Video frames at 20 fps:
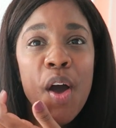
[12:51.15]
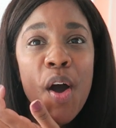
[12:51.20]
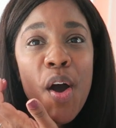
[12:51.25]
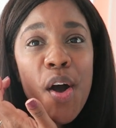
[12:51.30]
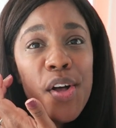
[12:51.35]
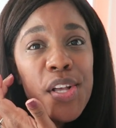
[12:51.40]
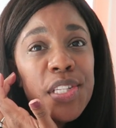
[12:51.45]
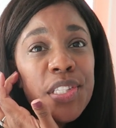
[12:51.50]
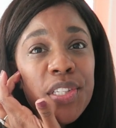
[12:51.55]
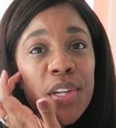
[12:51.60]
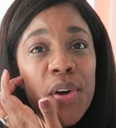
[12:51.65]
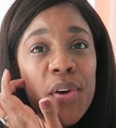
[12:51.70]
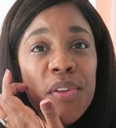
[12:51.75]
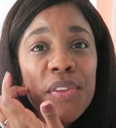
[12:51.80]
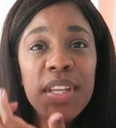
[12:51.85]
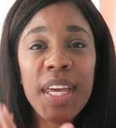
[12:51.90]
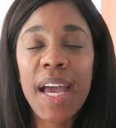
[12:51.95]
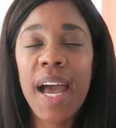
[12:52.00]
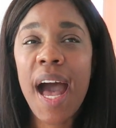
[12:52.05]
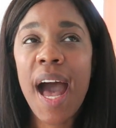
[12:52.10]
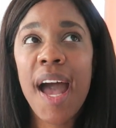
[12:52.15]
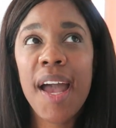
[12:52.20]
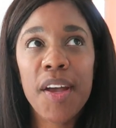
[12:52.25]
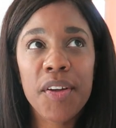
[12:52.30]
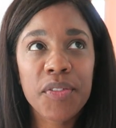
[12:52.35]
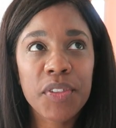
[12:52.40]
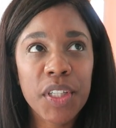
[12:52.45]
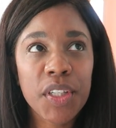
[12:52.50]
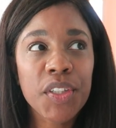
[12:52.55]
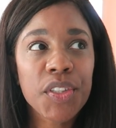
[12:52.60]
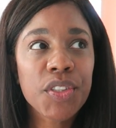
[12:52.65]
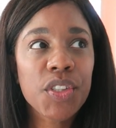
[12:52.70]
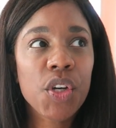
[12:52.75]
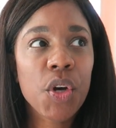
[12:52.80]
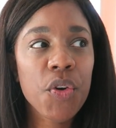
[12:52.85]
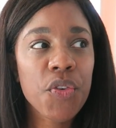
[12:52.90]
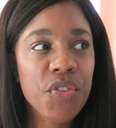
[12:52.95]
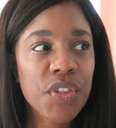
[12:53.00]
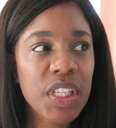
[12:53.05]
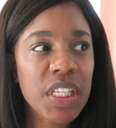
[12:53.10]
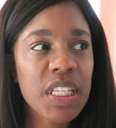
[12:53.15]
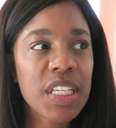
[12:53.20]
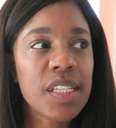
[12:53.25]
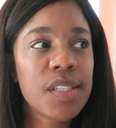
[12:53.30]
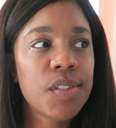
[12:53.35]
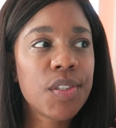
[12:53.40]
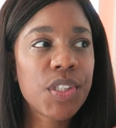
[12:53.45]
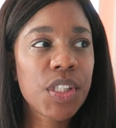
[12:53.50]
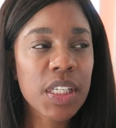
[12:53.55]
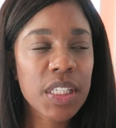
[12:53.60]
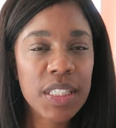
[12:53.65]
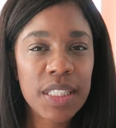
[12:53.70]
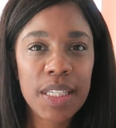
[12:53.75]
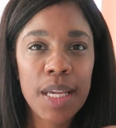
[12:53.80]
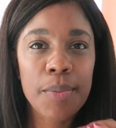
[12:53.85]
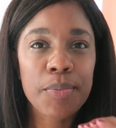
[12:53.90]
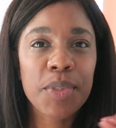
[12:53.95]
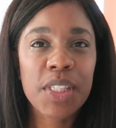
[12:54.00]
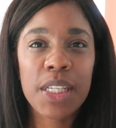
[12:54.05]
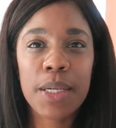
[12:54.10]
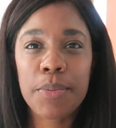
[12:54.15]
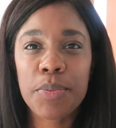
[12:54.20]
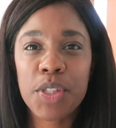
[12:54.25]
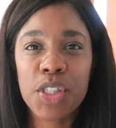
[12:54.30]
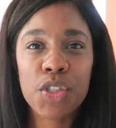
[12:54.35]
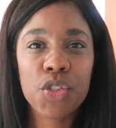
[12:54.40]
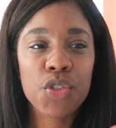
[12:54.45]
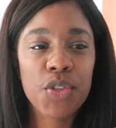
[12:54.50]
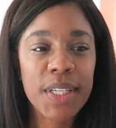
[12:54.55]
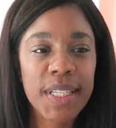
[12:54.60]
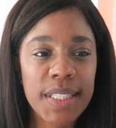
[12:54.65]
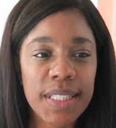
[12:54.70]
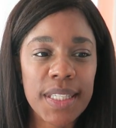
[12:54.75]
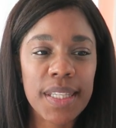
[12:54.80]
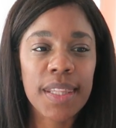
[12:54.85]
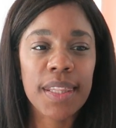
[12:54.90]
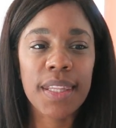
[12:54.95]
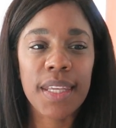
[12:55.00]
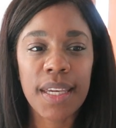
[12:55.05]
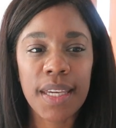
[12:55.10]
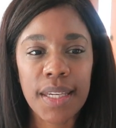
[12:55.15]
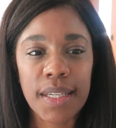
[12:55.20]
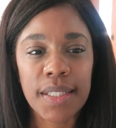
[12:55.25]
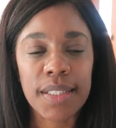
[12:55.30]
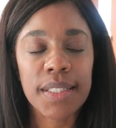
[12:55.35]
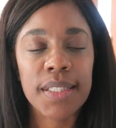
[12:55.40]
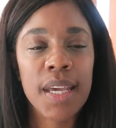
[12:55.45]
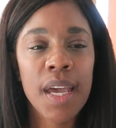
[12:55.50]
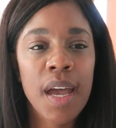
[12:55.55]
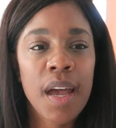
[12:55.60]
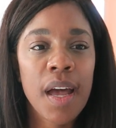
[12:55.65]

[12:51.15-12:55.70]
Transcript: Also that I have learned over the years some tips and tricks and things